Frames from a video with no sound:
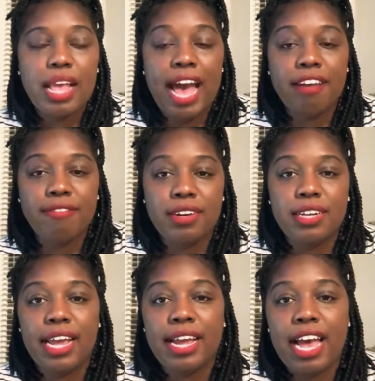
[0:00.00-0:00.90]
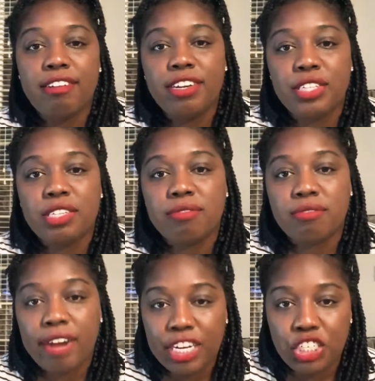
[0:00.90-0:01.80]
I feel like I used to
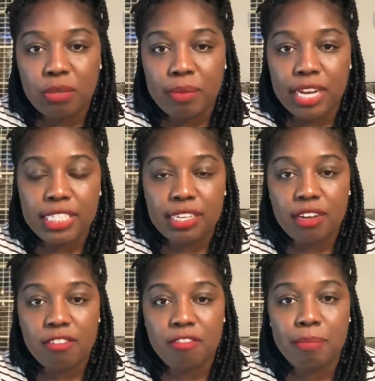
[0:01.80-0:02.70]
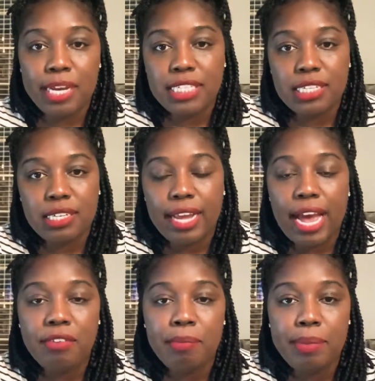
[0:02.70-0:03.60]
fracture myself. Basically,
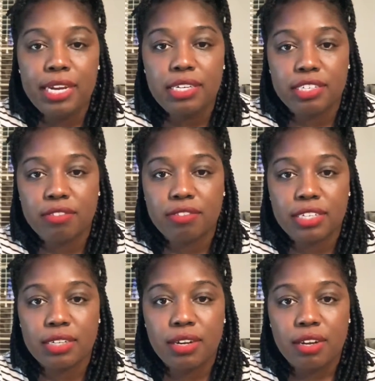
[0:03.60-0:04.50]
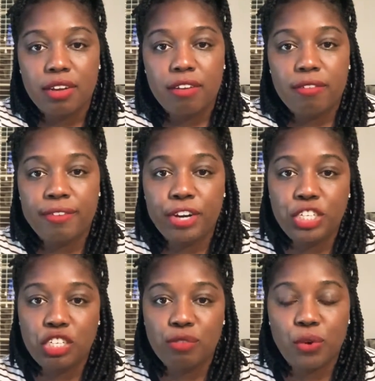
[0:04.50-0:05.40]
I would be a different
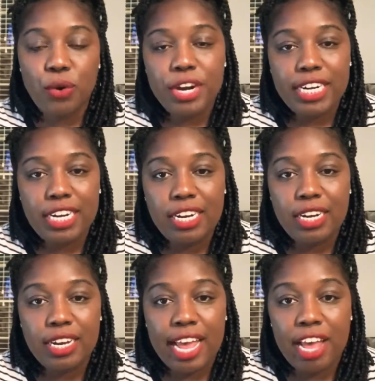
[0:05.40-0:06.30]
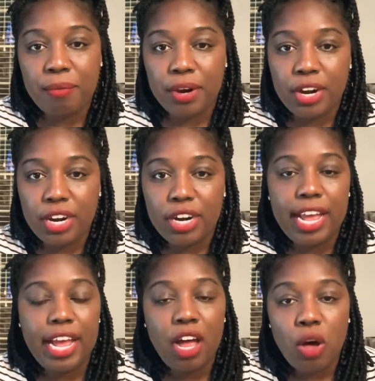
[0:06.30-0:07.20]
version of Courtney at work,
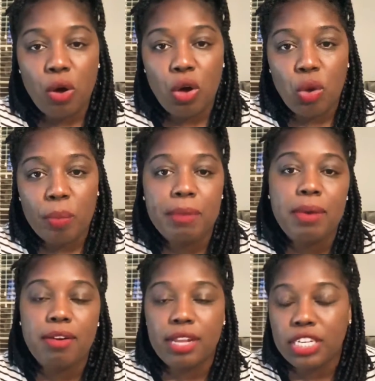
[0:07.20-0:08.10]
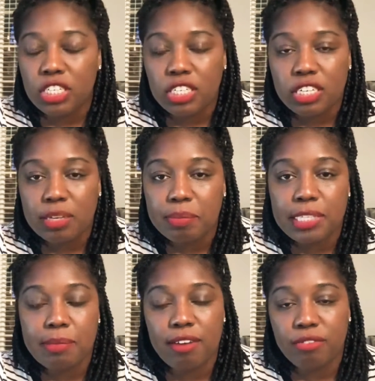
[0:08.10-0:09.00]
at home, in my relationships,
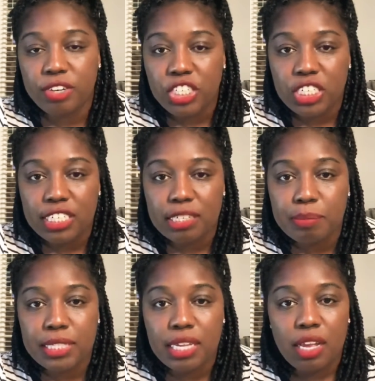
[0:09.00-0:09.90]
in my friendships,